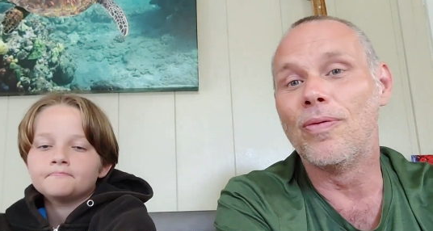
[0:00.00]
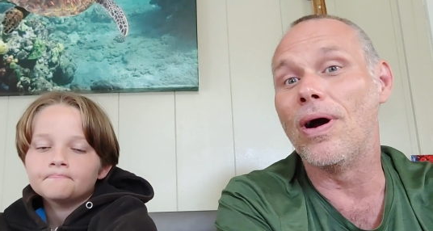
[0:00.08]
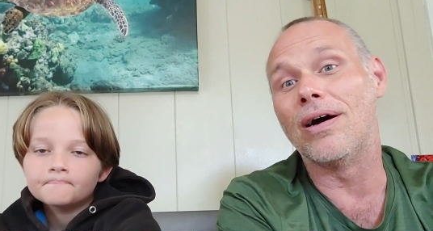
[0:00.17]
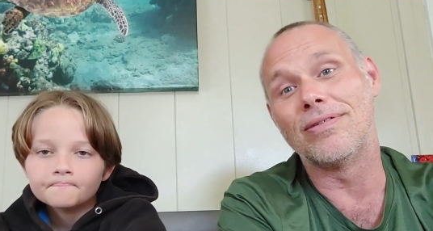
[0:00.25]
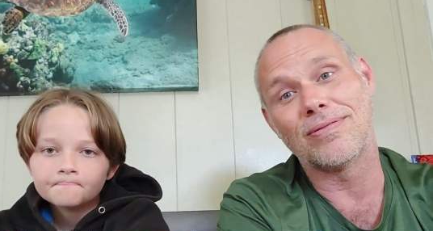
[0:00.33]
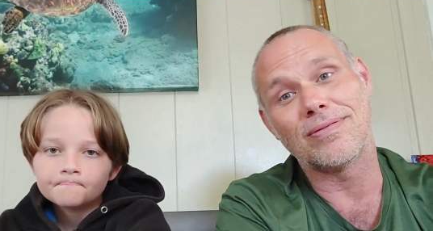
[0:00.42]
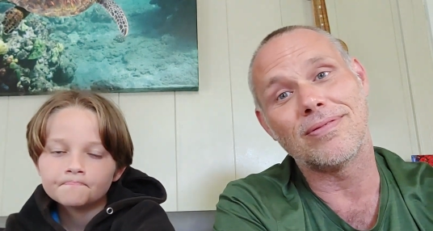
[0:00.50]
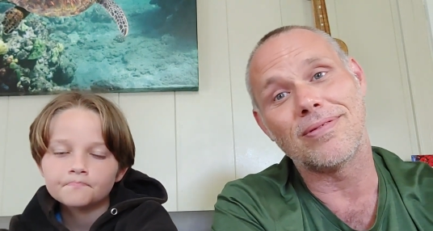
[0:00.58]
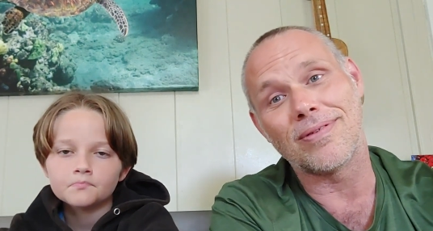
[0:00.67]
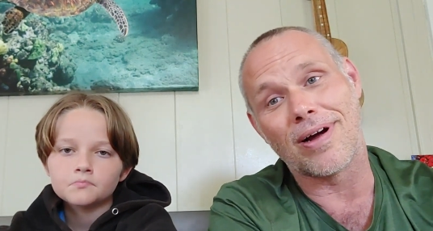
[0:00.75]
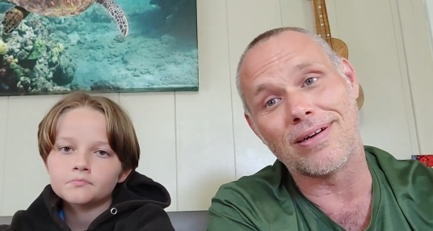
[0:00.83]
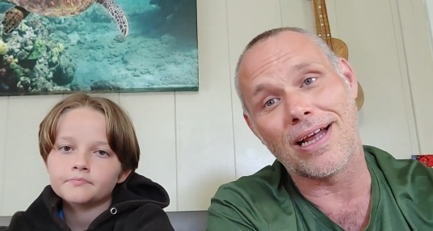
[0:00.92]
Speaker 1: well,
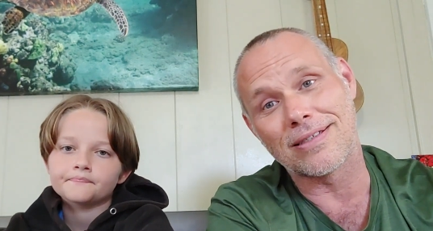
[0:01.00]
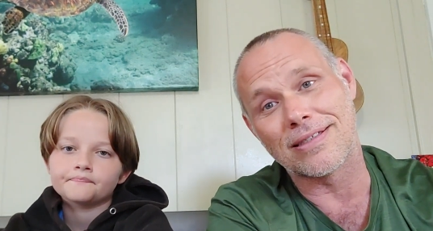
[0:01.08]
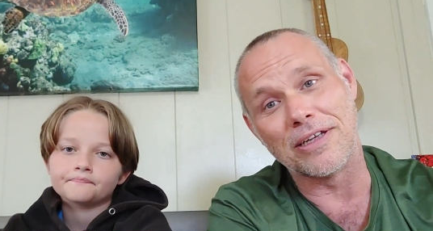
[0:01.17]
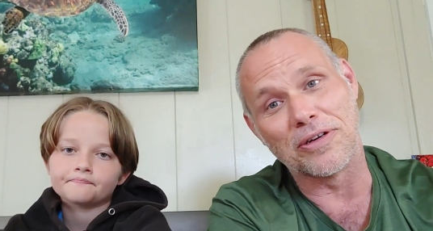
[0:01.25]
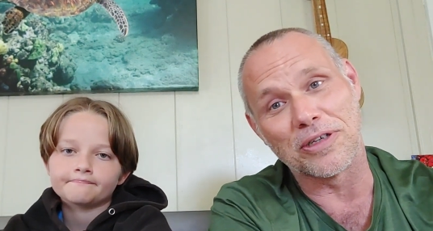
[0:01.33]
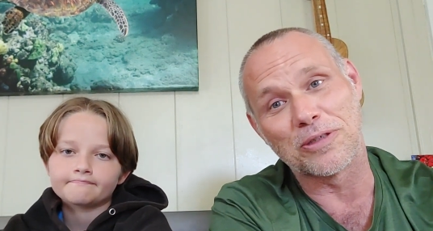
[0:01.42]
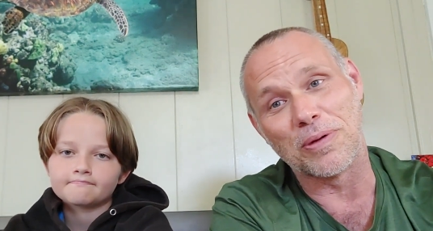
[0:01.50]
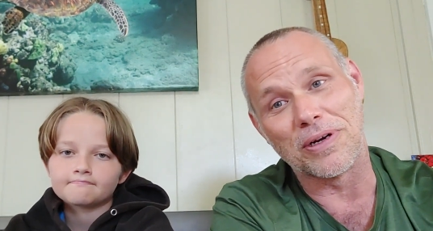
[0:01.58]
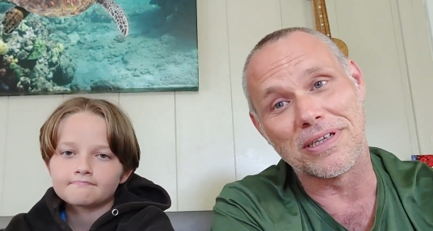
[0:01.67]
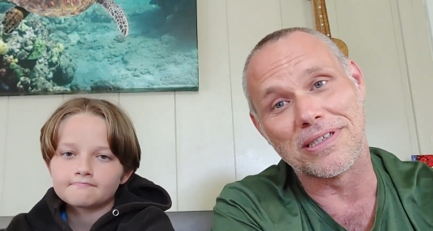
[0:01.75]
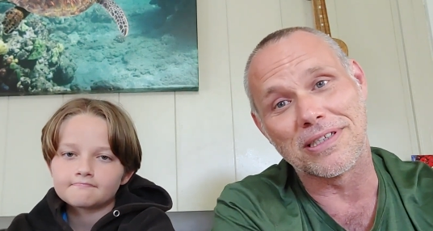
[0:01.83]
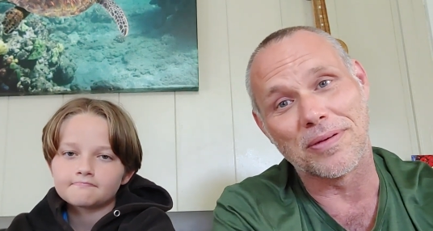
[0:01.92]
our next theater
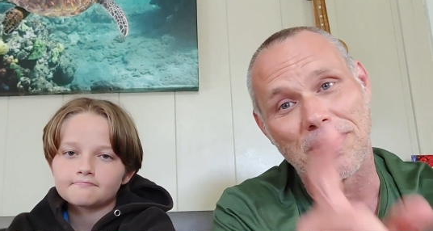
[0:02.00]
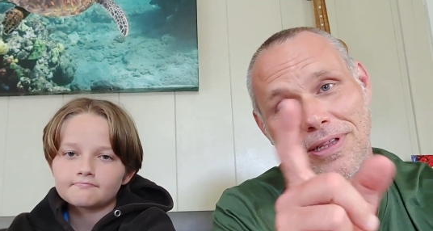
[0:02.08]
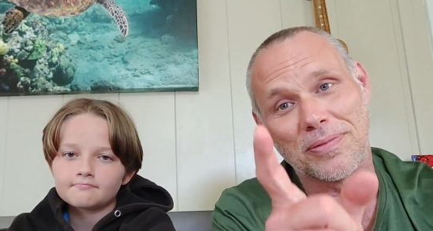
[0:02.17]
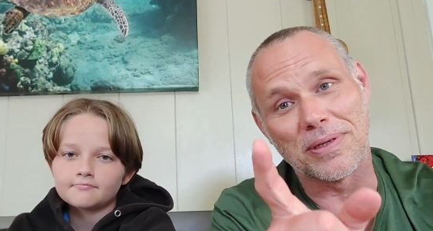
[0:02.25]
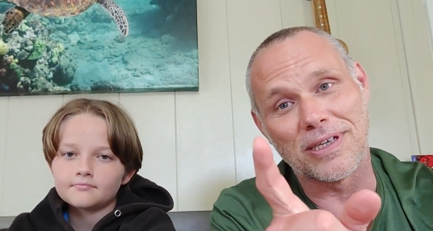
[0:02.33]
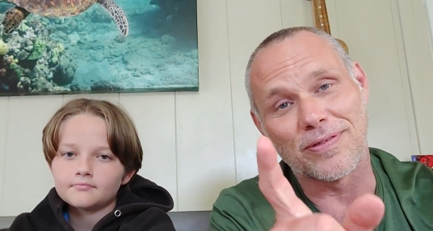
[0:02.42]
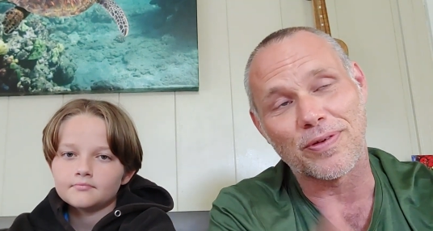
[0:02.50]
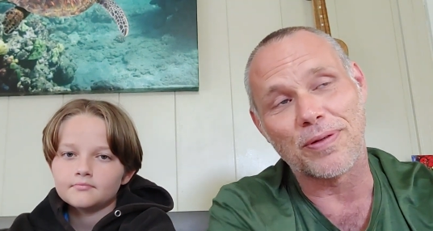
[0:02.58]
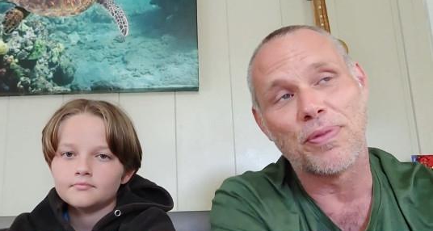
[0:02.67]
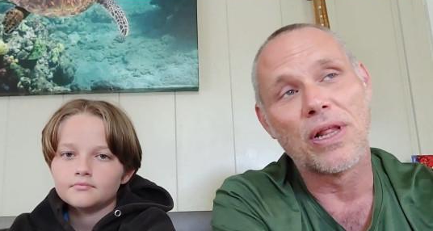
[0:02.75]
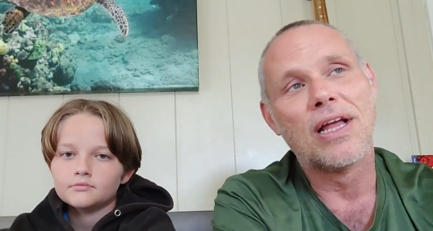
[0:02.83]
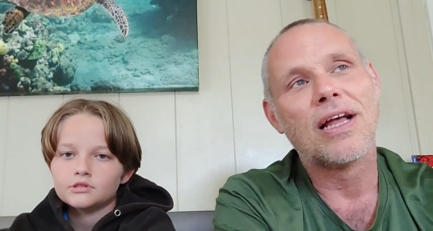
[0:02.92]
experience is going to be a little bit
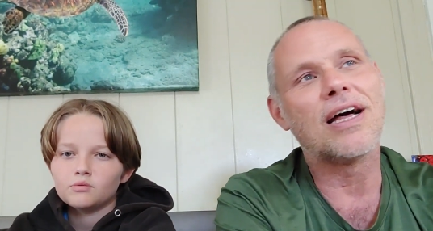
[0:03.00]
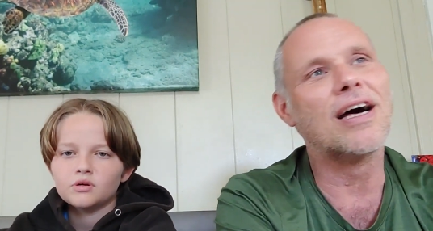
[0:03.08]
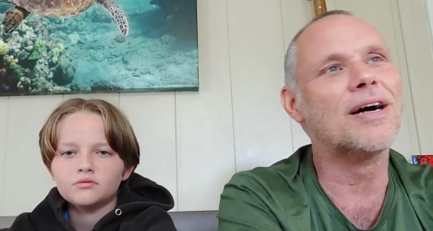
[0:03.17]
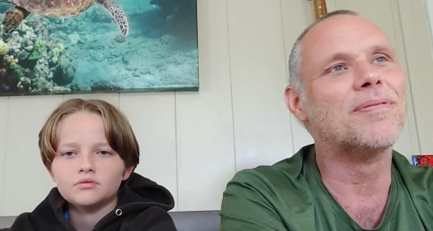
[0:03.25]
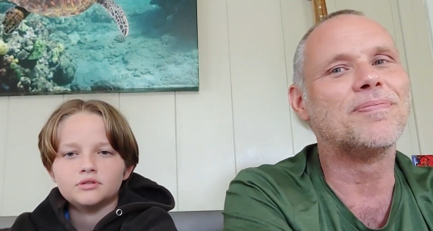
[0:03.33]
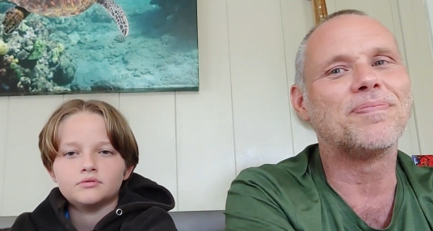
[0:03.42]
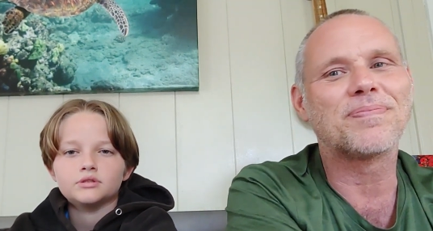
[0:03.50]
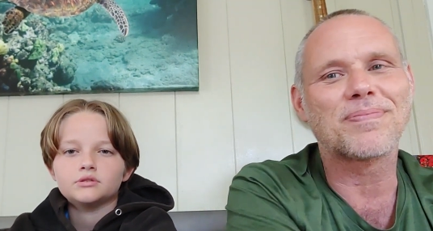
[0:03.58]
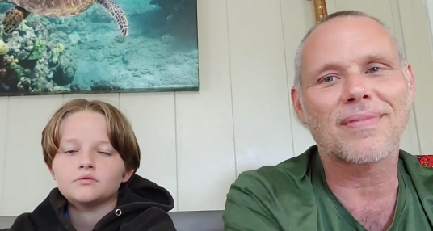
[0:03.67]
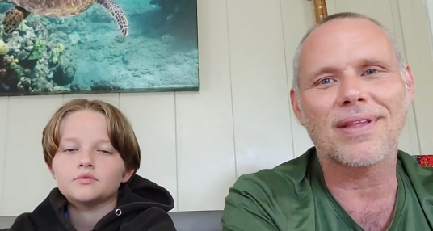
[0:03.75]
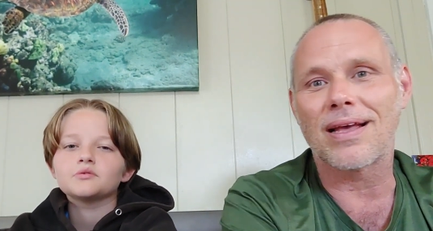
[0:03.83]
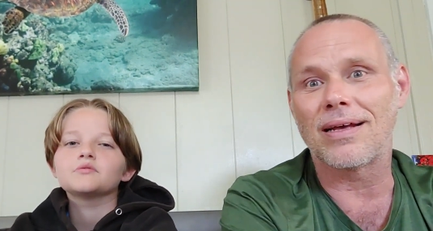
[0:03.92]
different.
Speaker 2: What, um, wait,
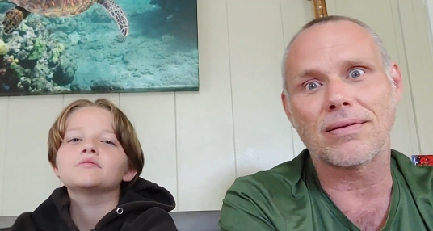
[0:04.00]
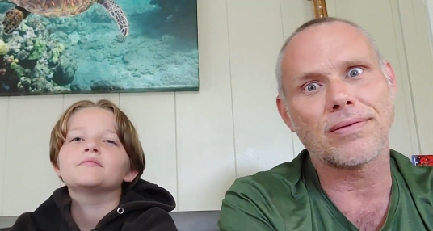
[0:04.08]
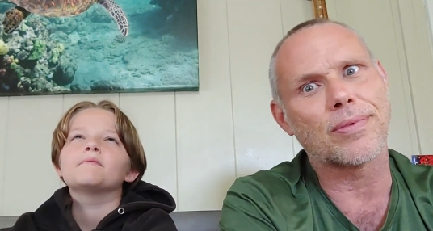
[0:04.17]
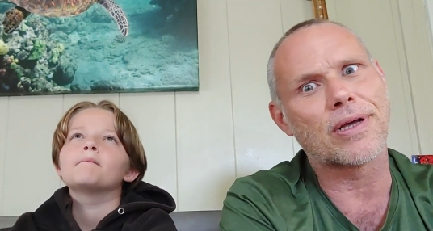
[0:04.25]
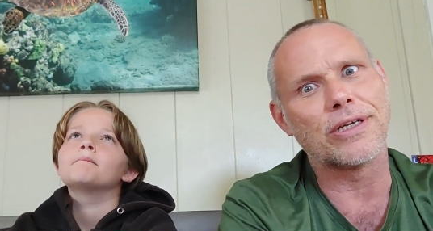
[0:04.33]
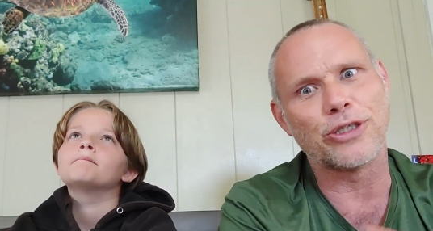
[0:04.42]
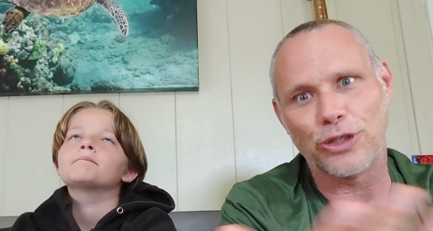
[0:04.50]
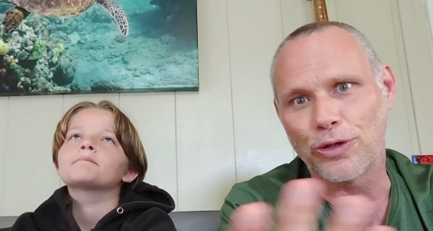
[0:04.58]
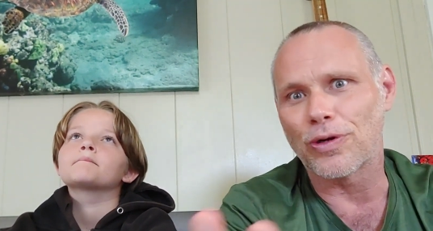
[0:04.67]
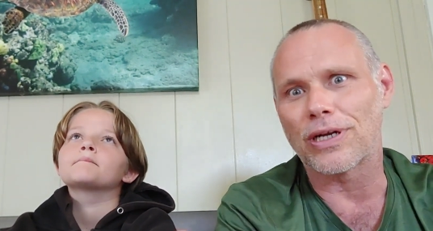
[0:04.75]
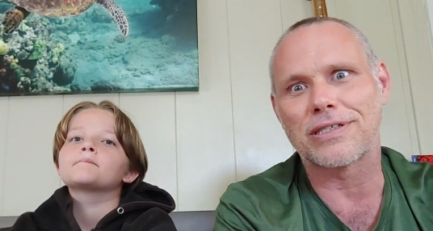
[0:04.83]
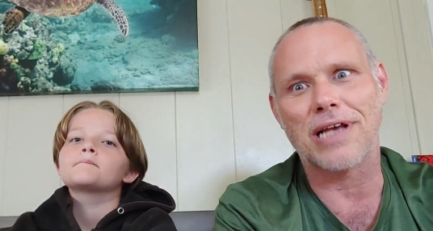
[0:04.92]
what? What?
Speaker 1: Because
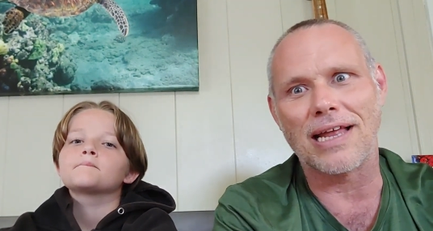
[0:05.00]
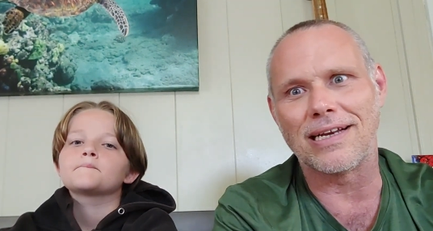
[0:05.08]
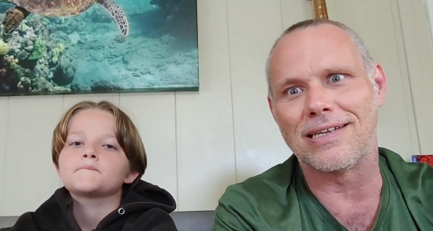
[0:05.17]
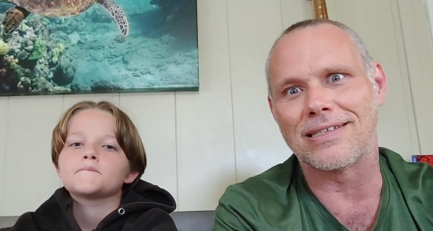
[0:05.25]
you're excited